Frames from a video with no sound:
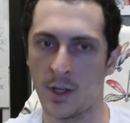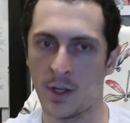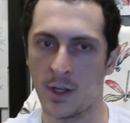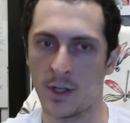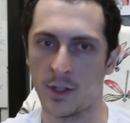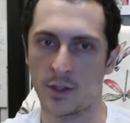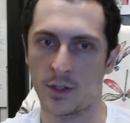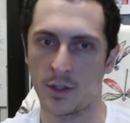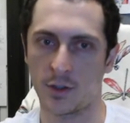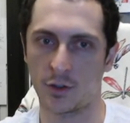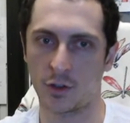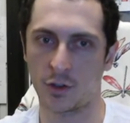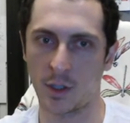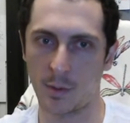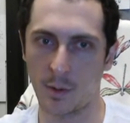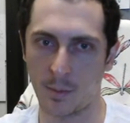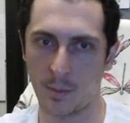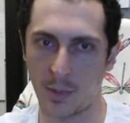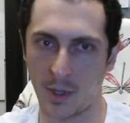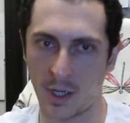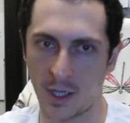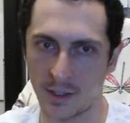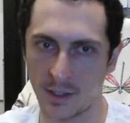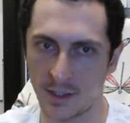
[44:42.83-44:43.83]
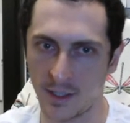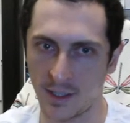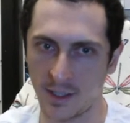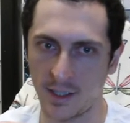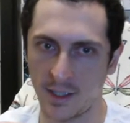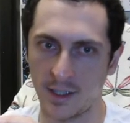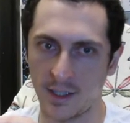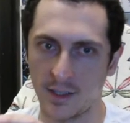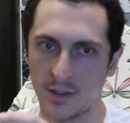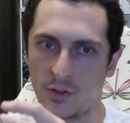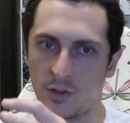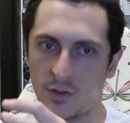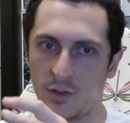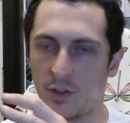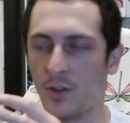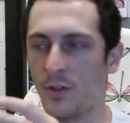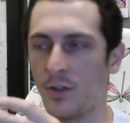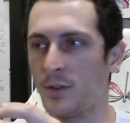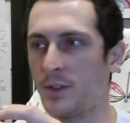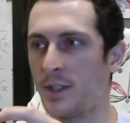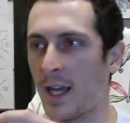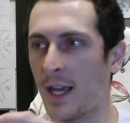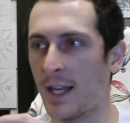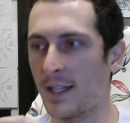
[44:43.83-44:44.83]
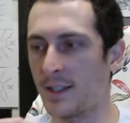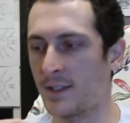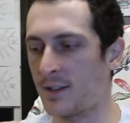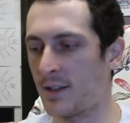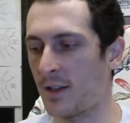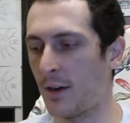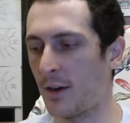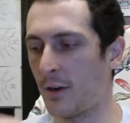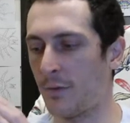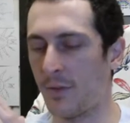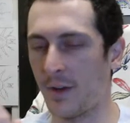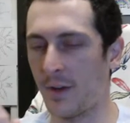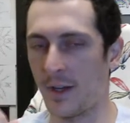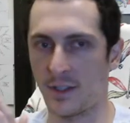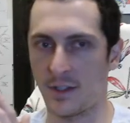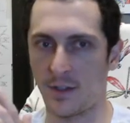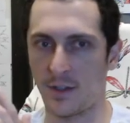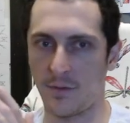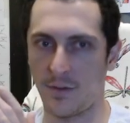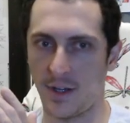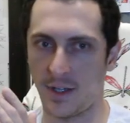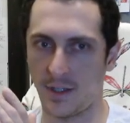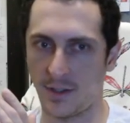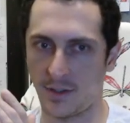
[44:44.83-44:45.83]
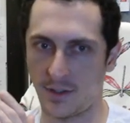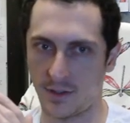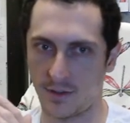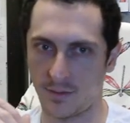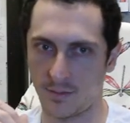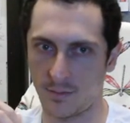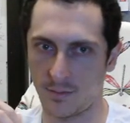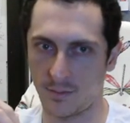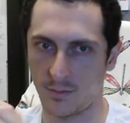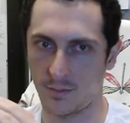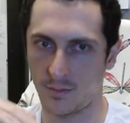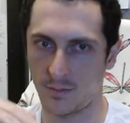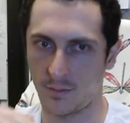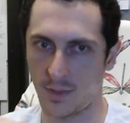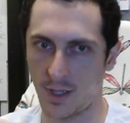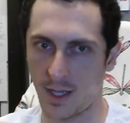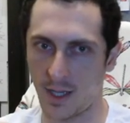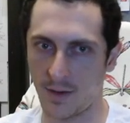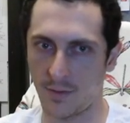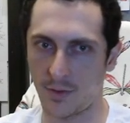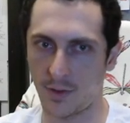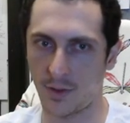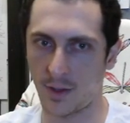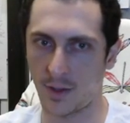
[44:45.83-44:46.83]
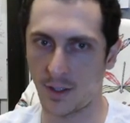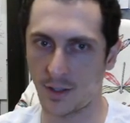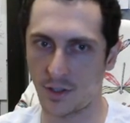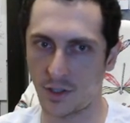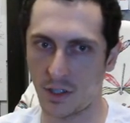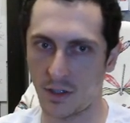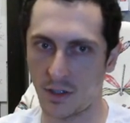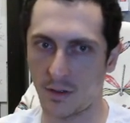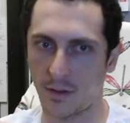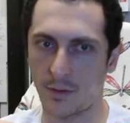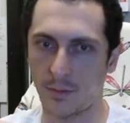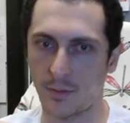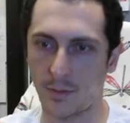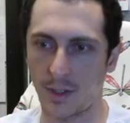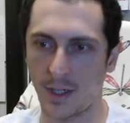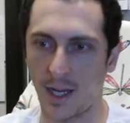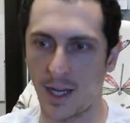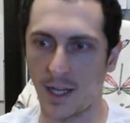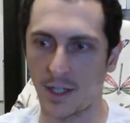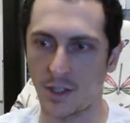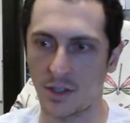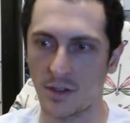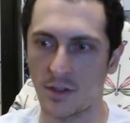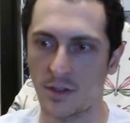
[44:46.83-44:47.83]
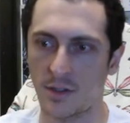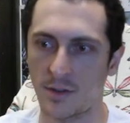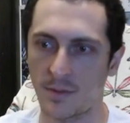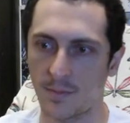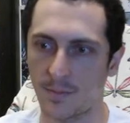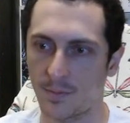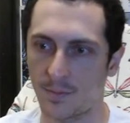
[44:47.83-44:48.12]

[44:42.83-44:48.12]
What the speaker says: So triple bonded is 2 tets that are face to face. They share 3 edges.